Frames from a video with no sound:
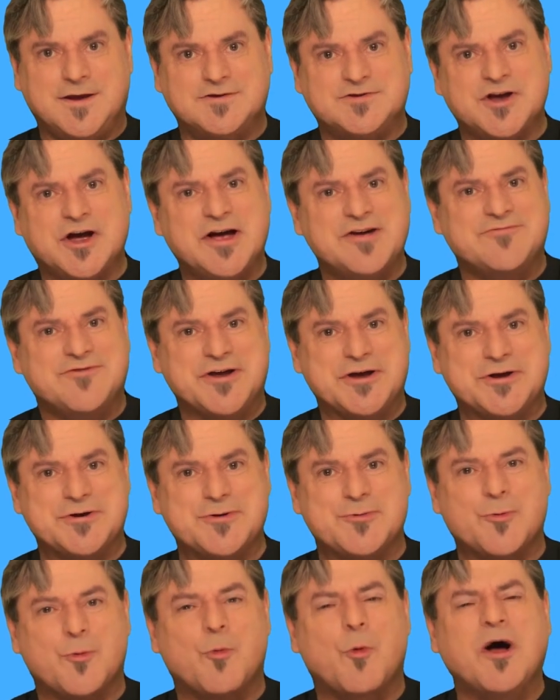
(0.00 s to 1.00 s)
Dive
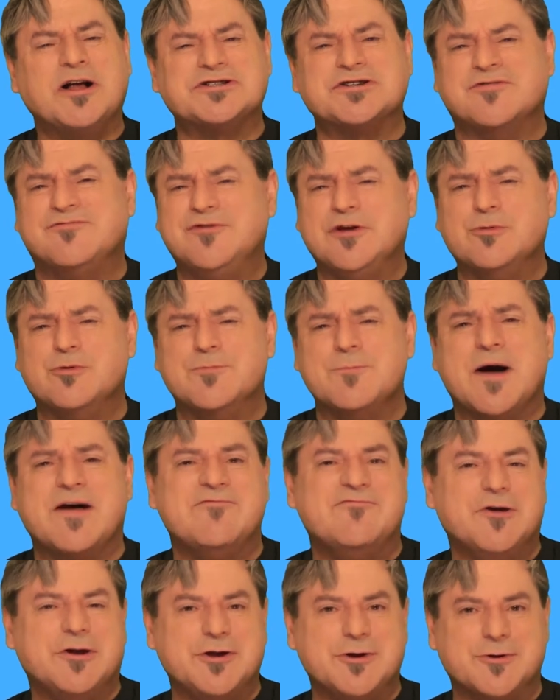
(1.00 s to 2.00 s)
in, watch a few of my
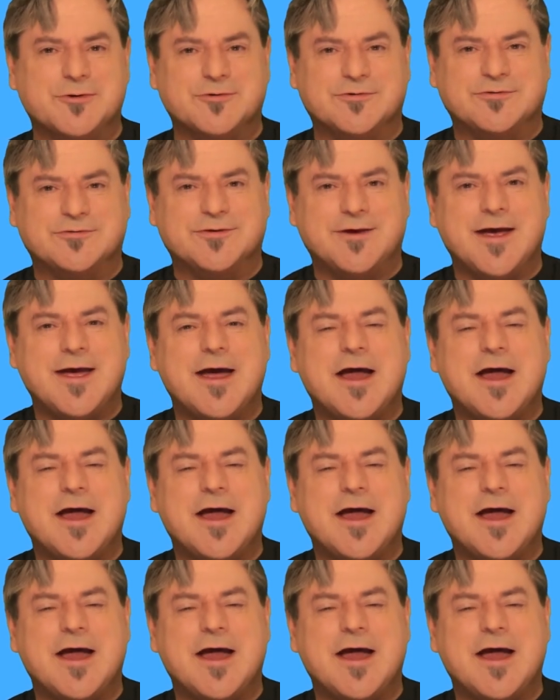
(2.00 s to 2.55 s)
videos.